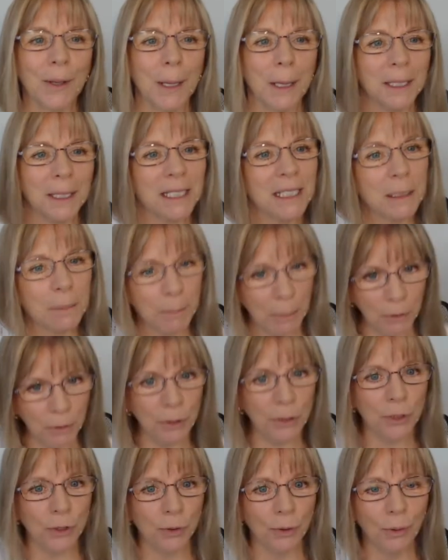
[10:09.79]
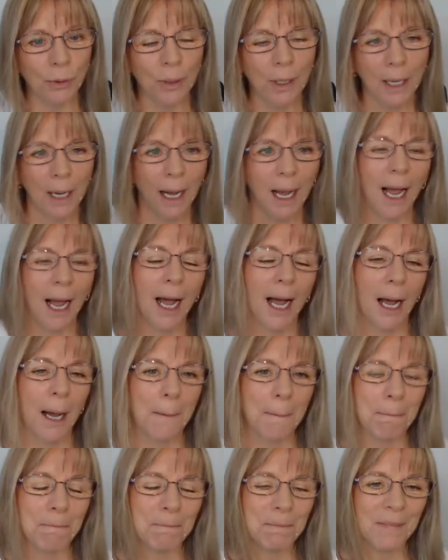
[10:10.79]
than a spiritual
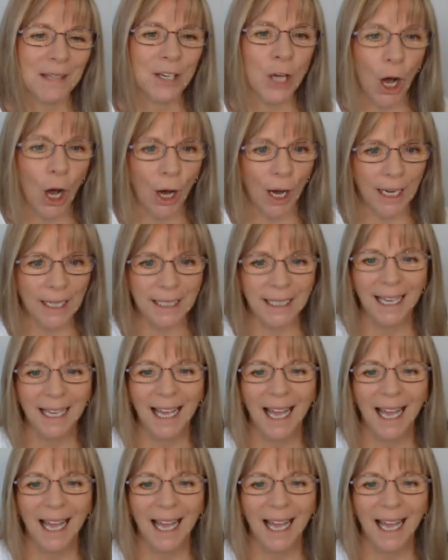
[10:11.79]
guide.